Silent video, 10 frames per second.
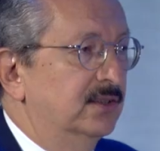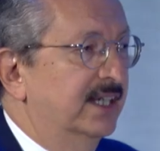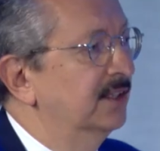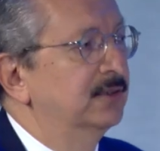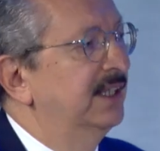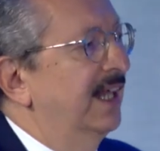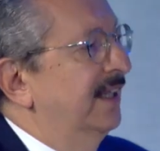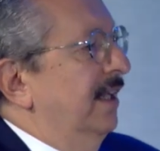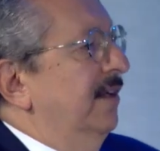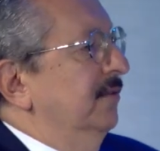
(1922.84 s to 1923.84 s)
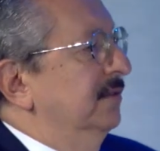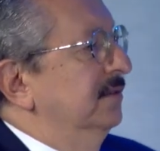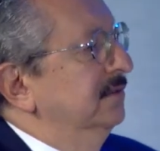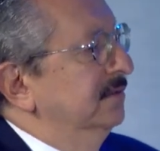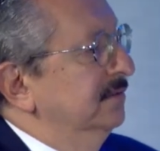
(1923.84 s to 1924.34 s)
can't do that alone.
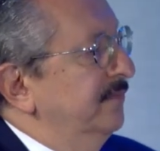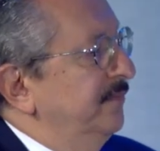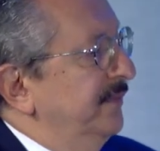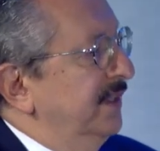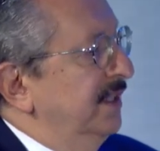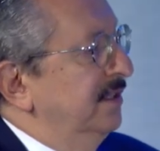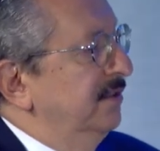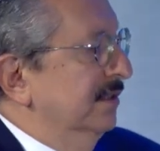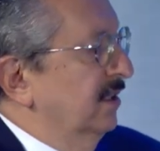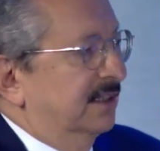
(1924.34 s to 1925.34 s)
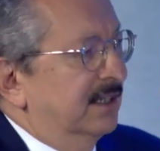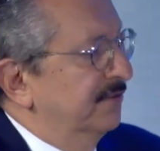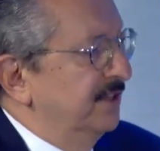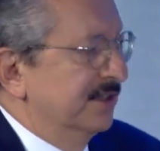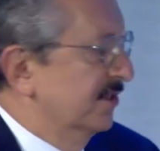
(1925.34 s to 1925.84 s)
You're not gonna
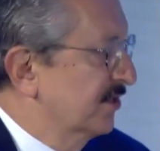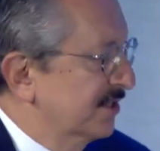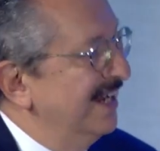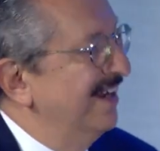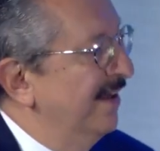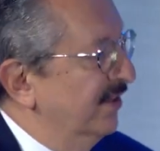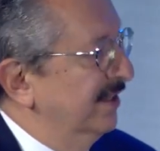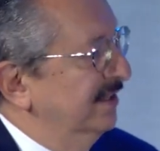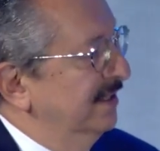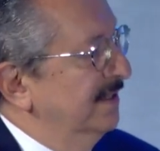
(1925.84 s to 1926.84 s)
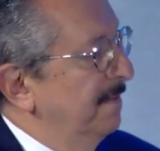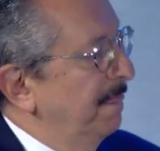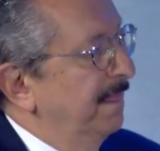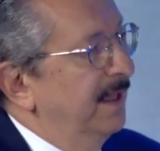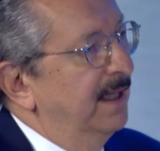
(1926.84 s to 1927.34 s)
finish, never.
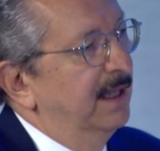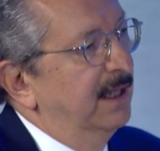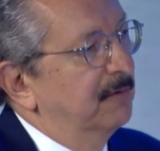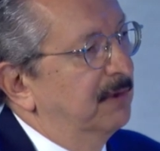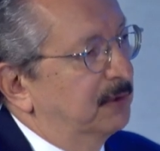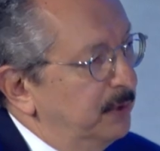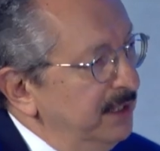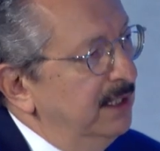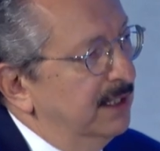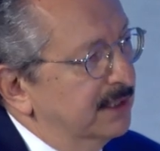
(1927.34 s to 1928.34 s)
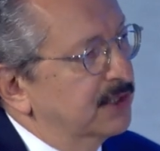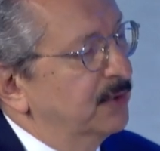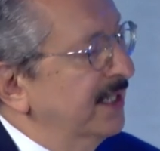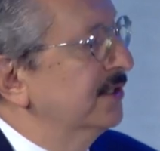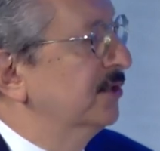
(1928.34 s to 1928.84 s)
What we are
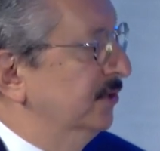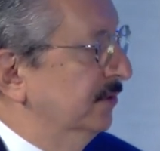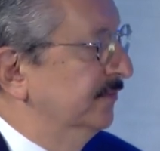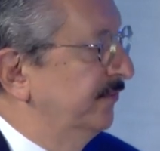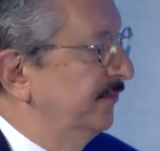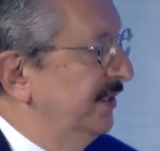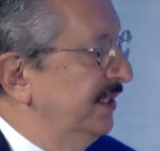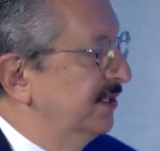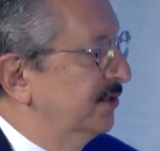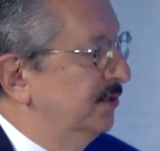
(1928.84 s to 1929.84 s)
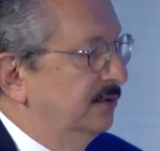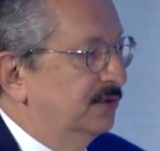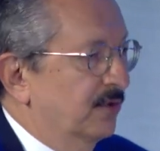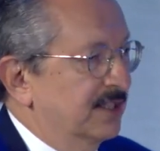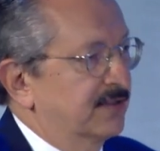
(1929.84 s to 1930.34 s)
trying to do is to
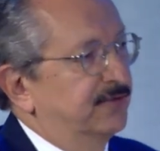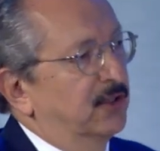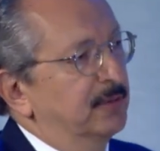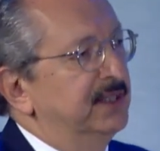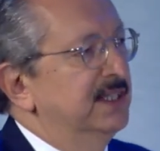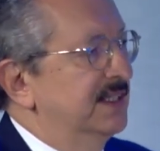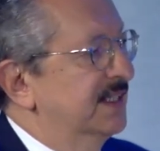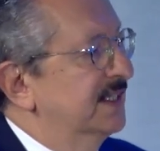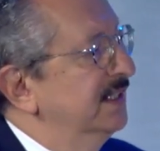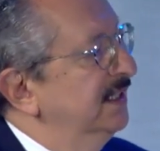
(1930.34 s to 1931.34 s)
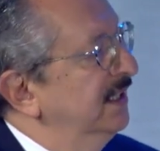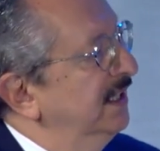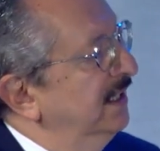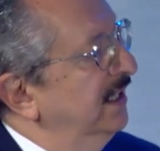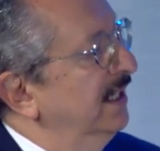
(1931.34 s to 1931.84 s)
transform this
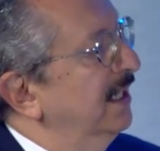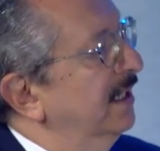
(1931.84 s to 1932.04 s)
in a